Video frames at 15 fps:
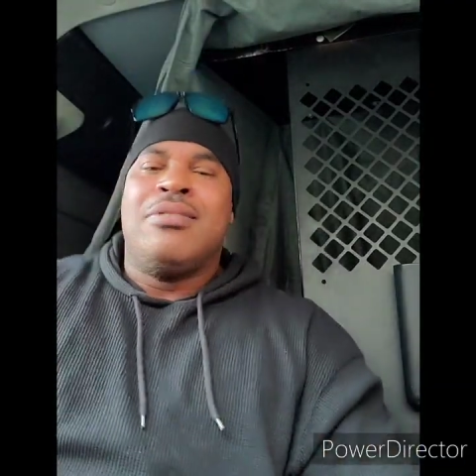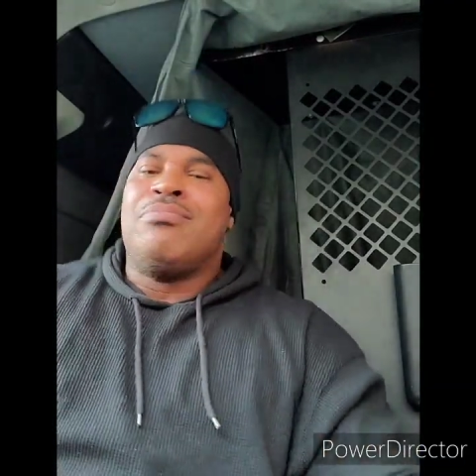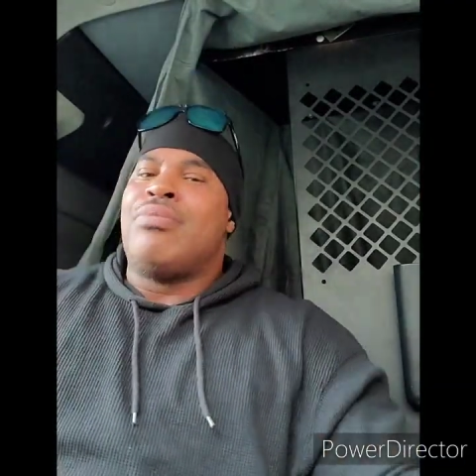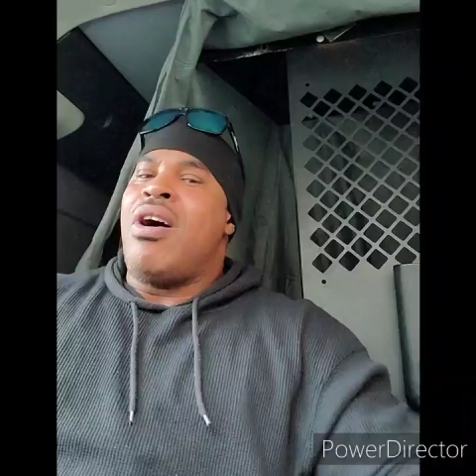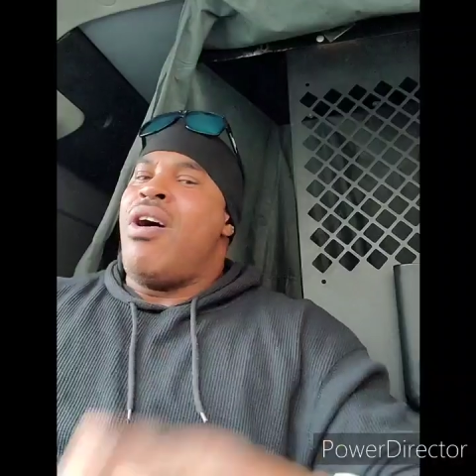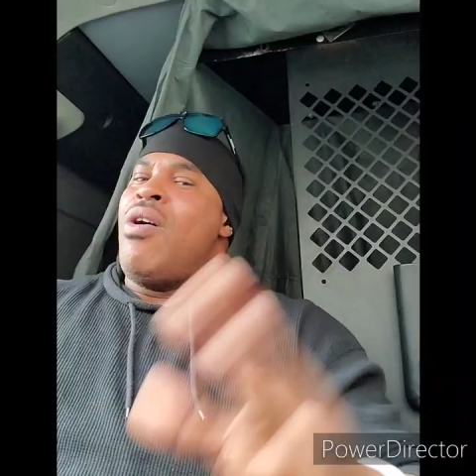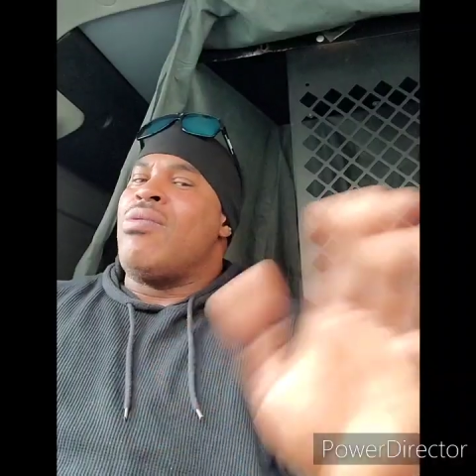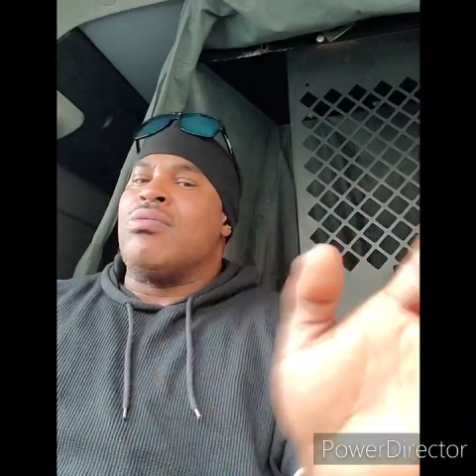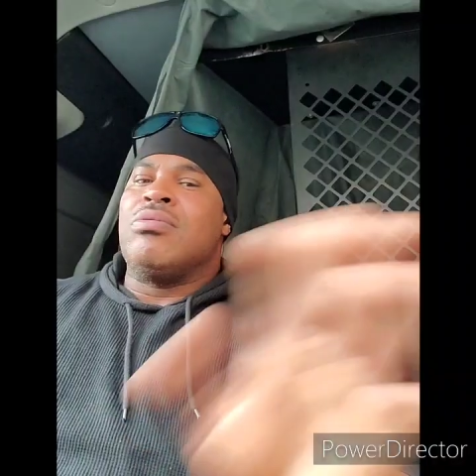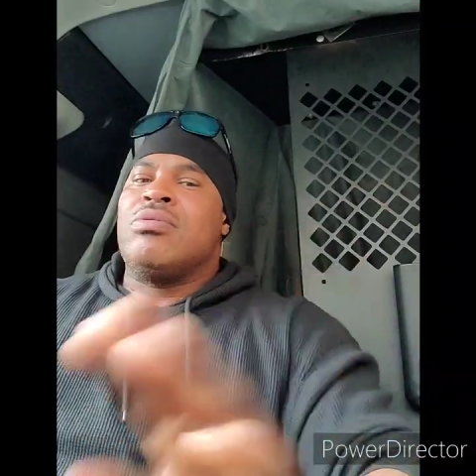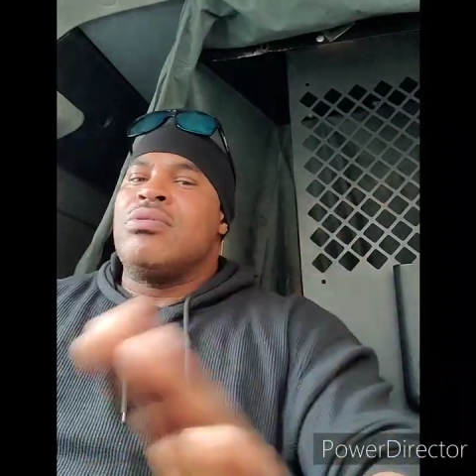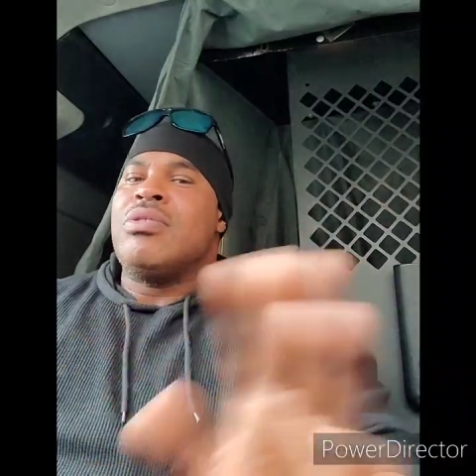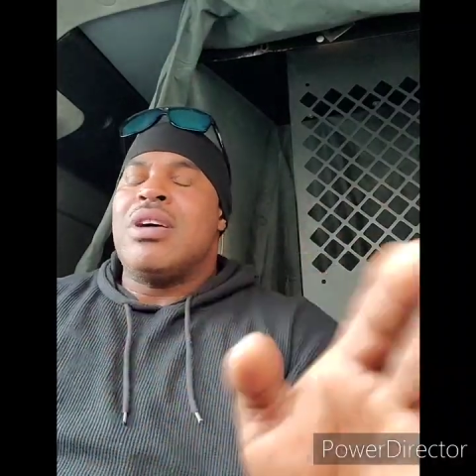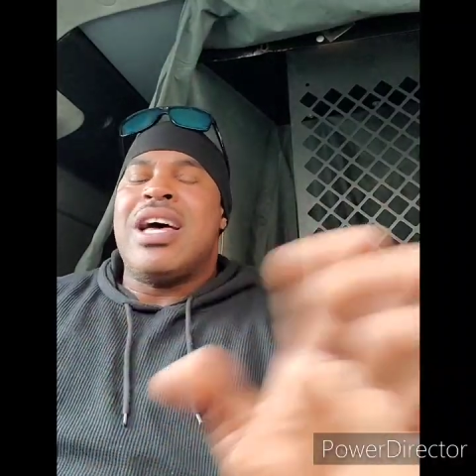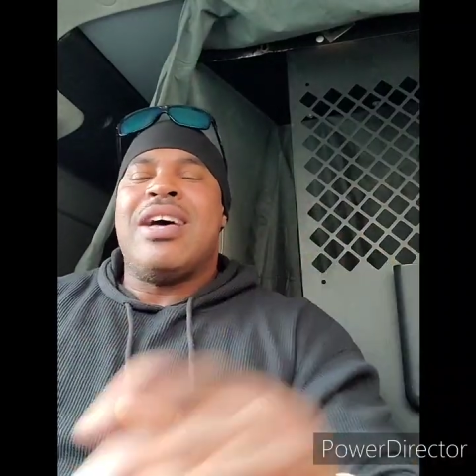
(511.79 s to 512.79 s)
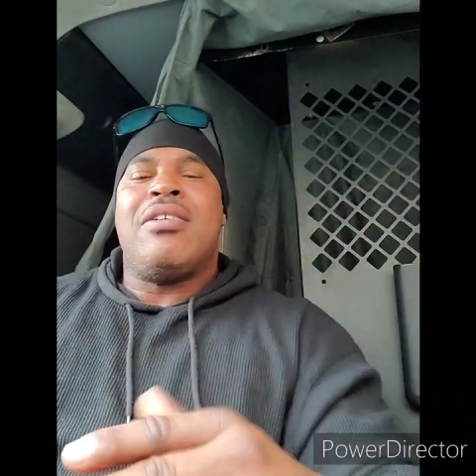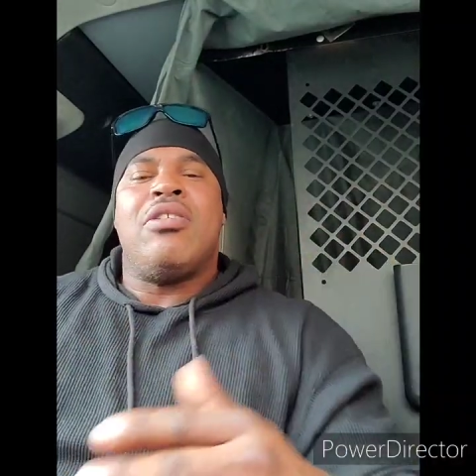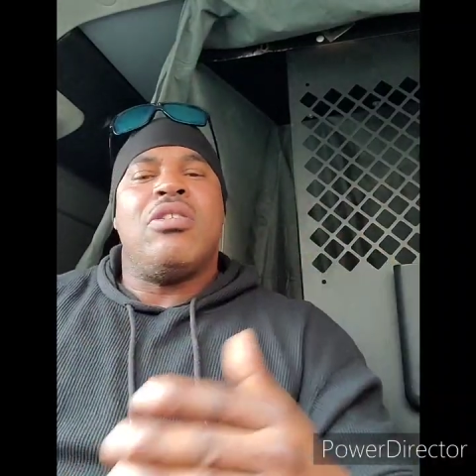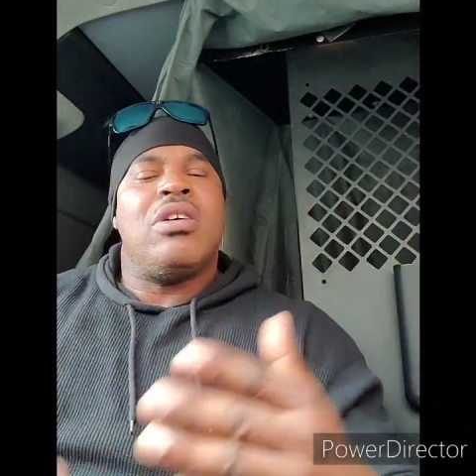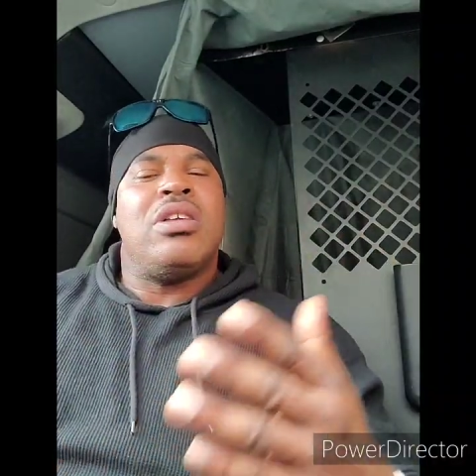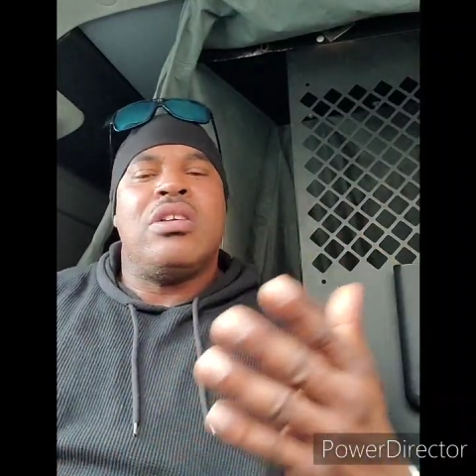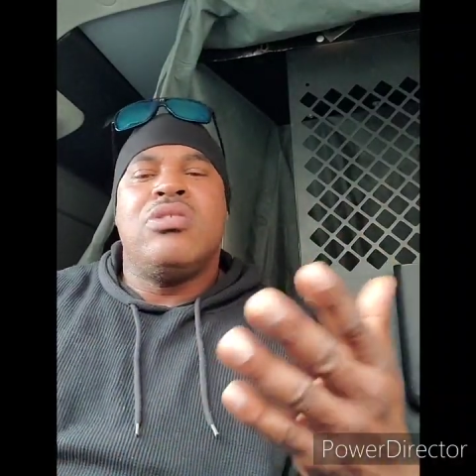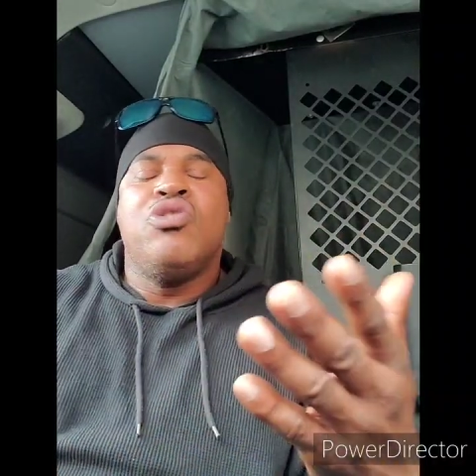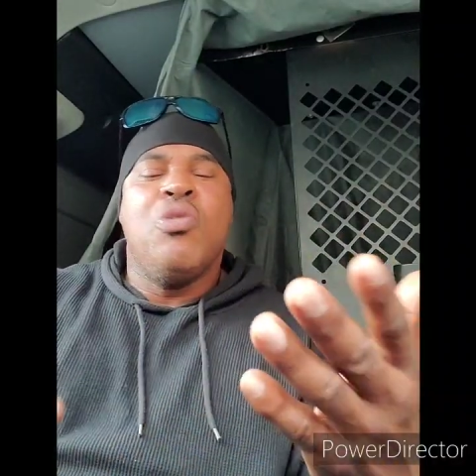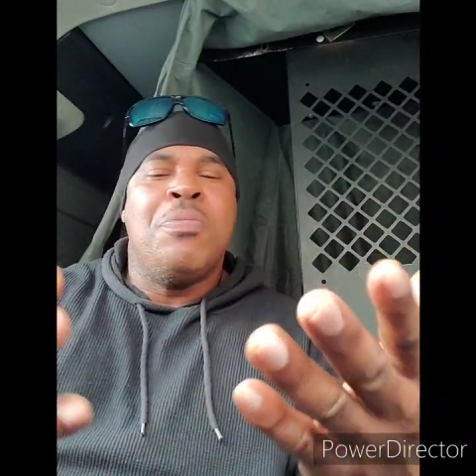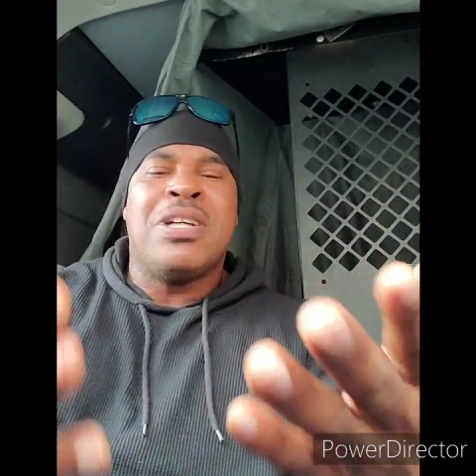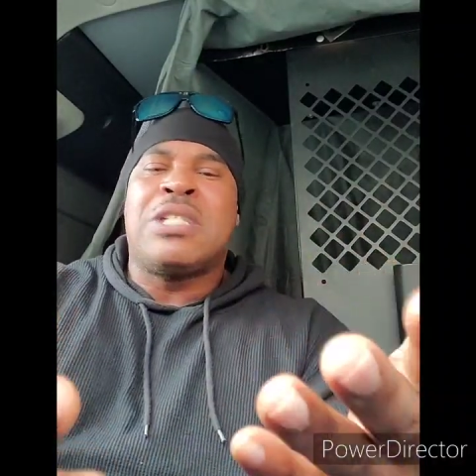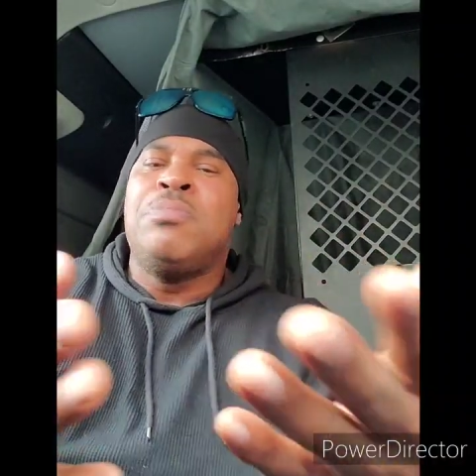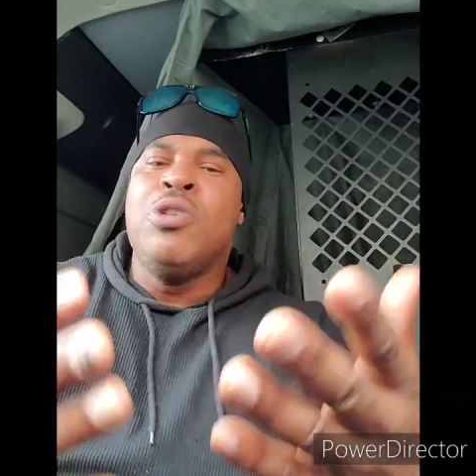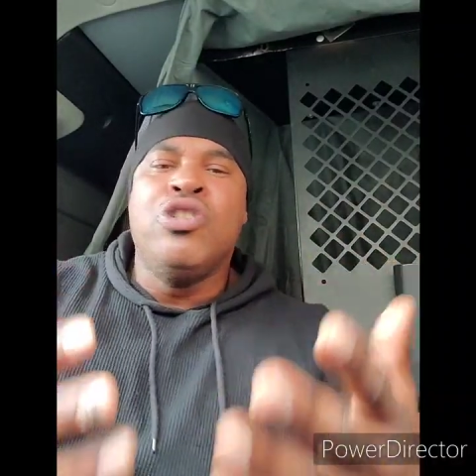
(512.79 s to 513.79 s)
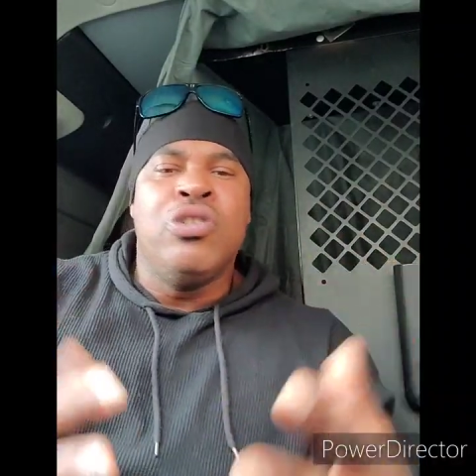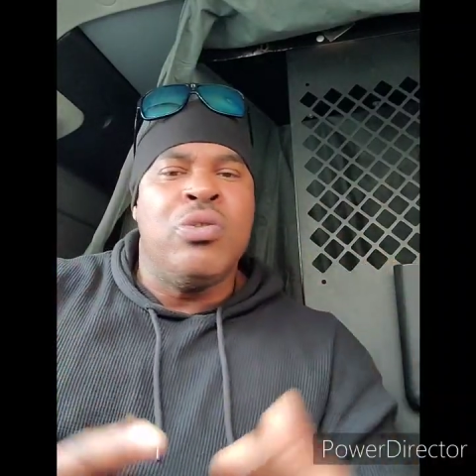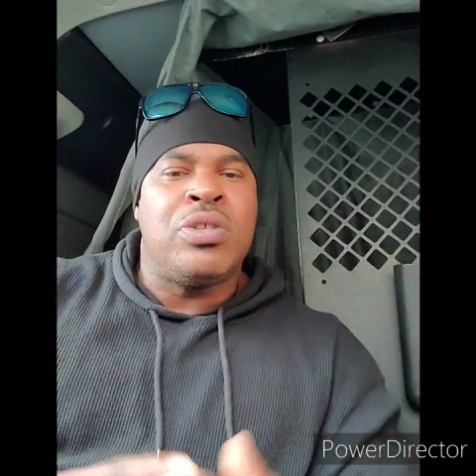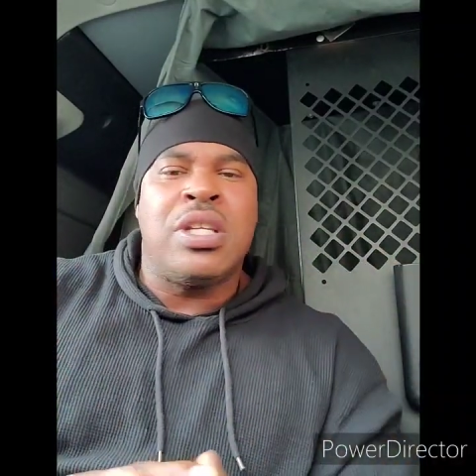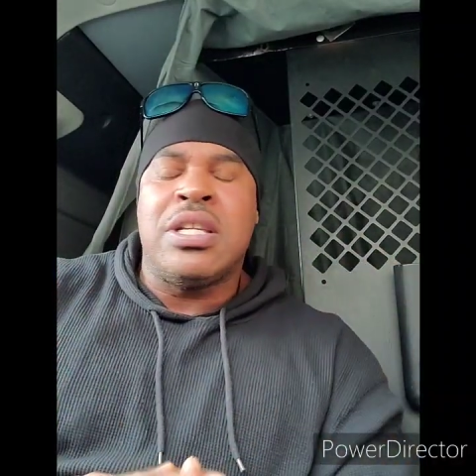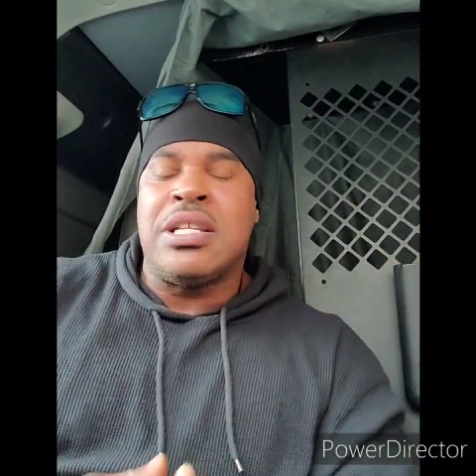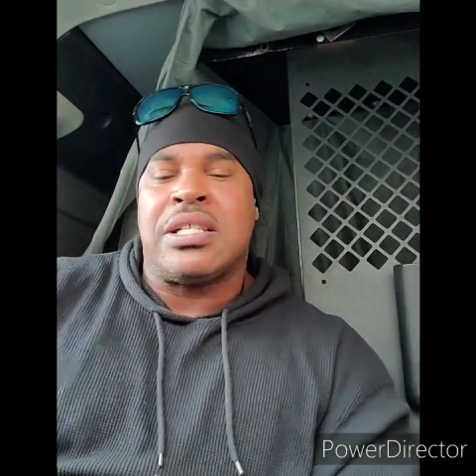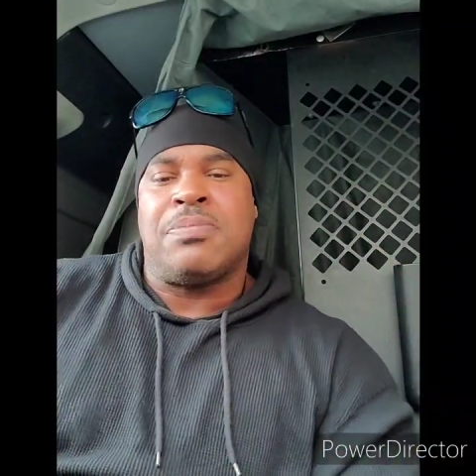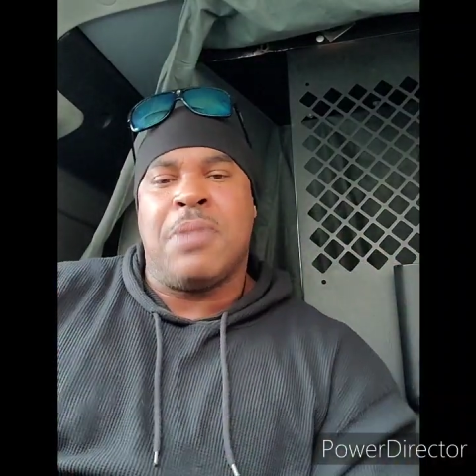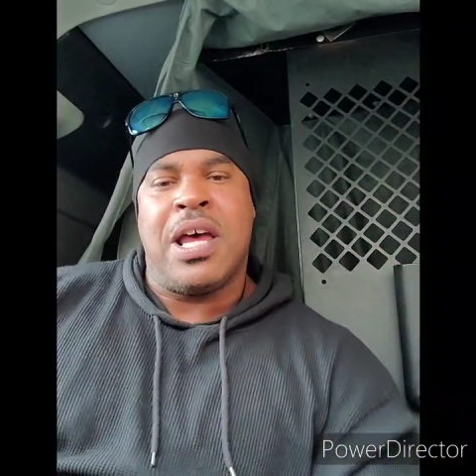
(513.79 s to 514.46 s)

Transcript: Bro, you must be new to this,